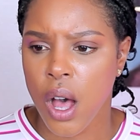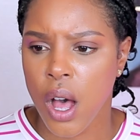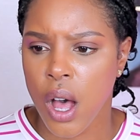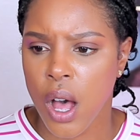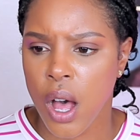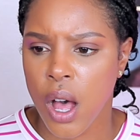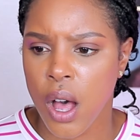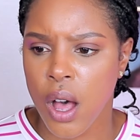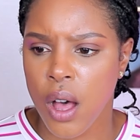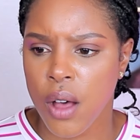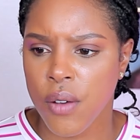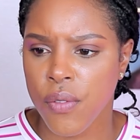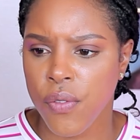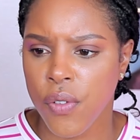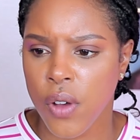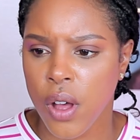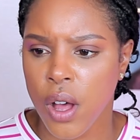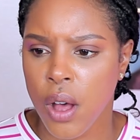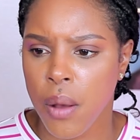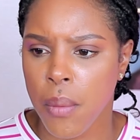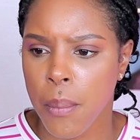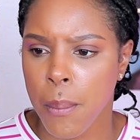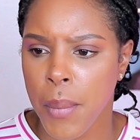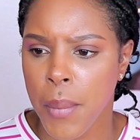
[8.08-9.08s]
of
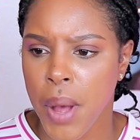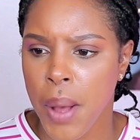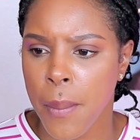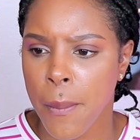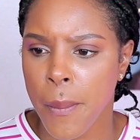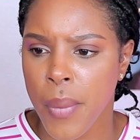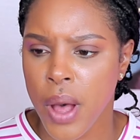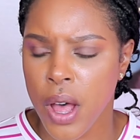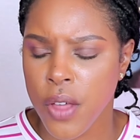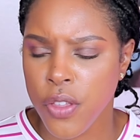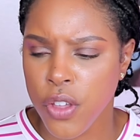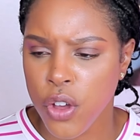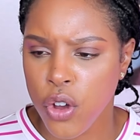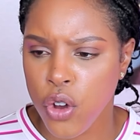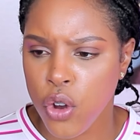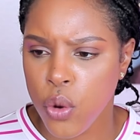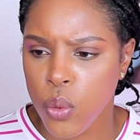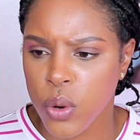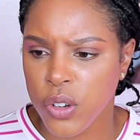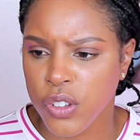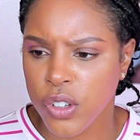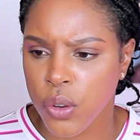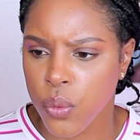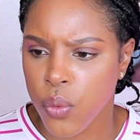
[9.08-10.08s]
a mother who
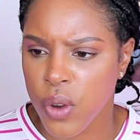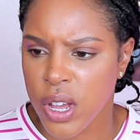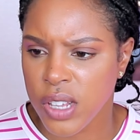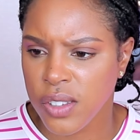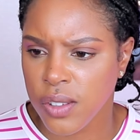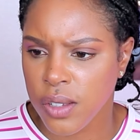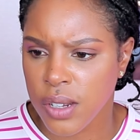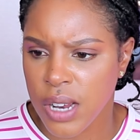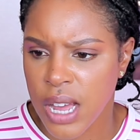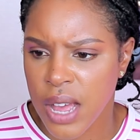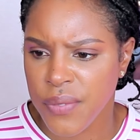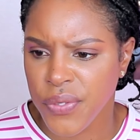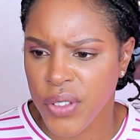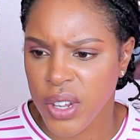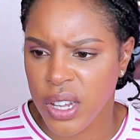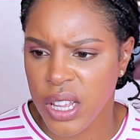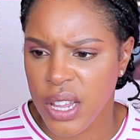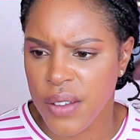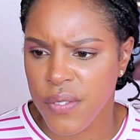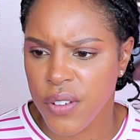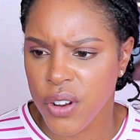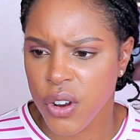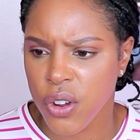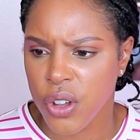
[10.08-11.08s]
was arrested after
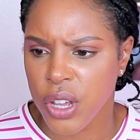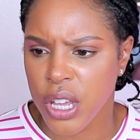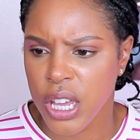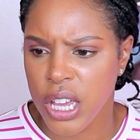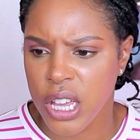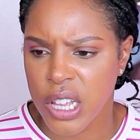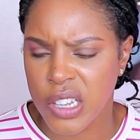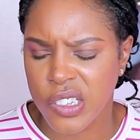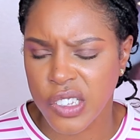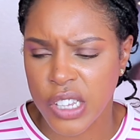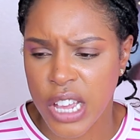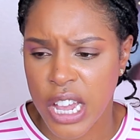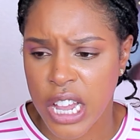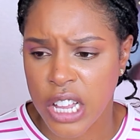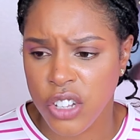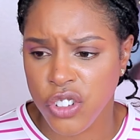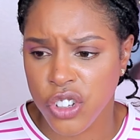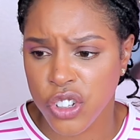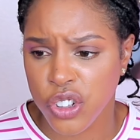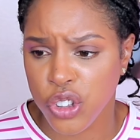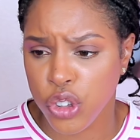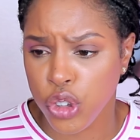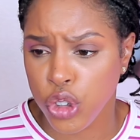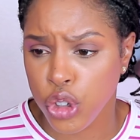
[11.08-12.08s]
leaving her kids
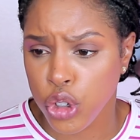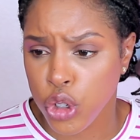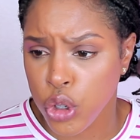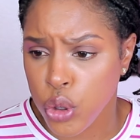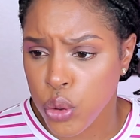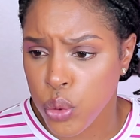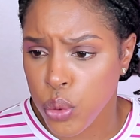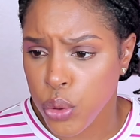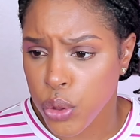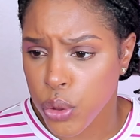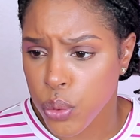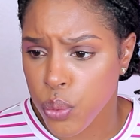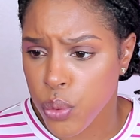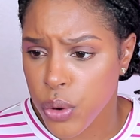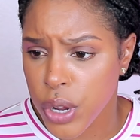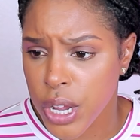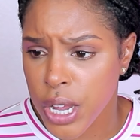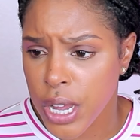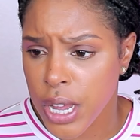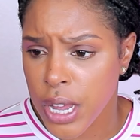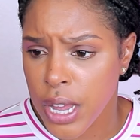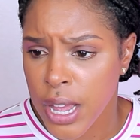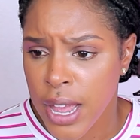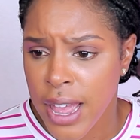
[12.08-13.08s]
ages 2,
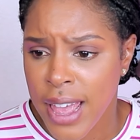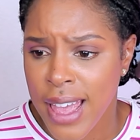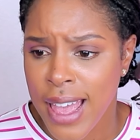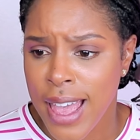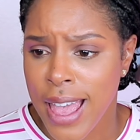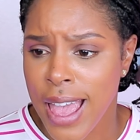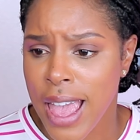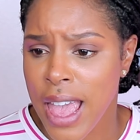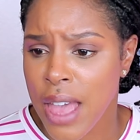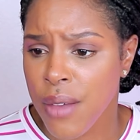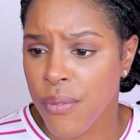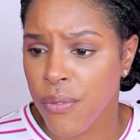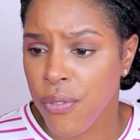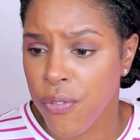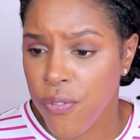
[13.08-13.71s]
3, and